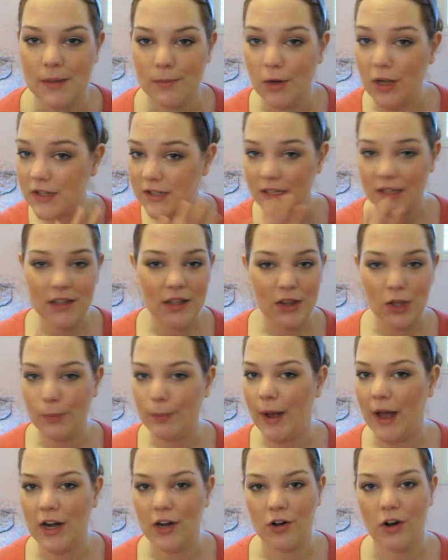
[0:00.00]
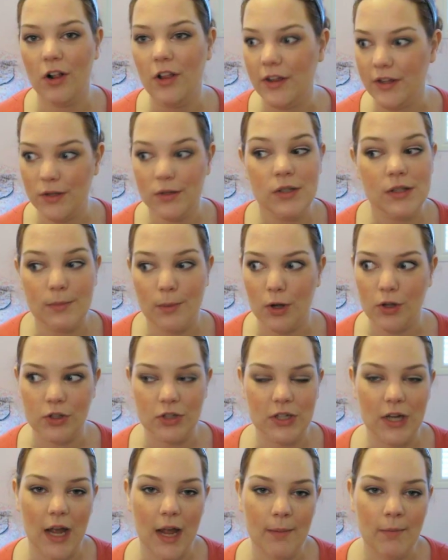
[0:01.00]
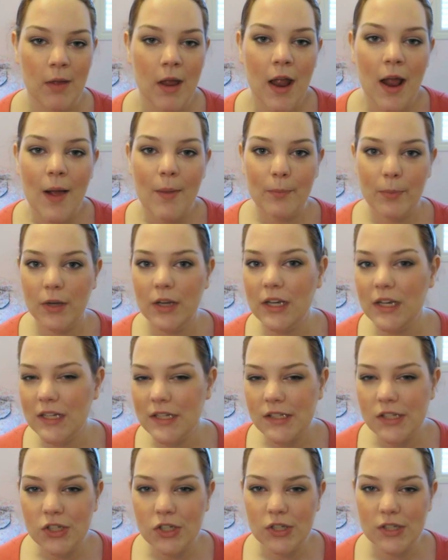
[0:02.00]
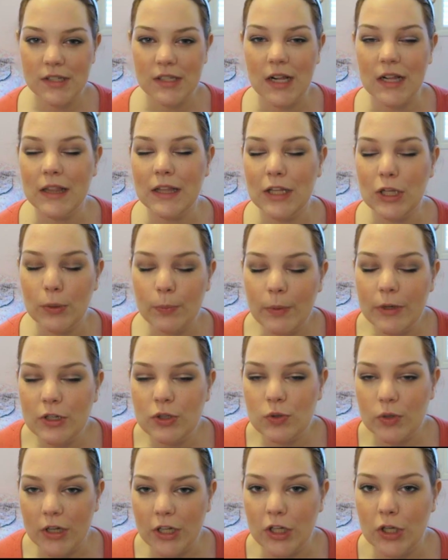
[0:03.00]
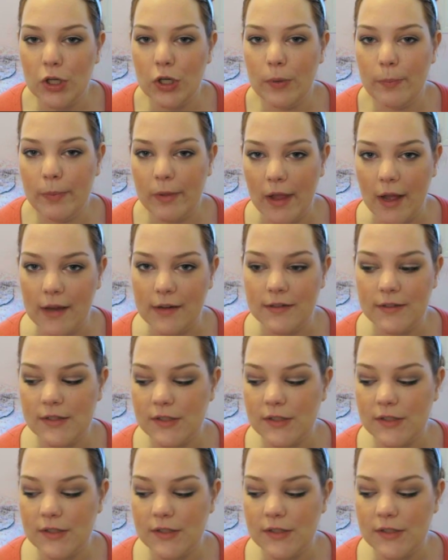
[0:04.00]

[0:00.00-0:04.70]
I'm not saying that they're bad at all, I use them all the time, but it is just a little bit trickier to blend.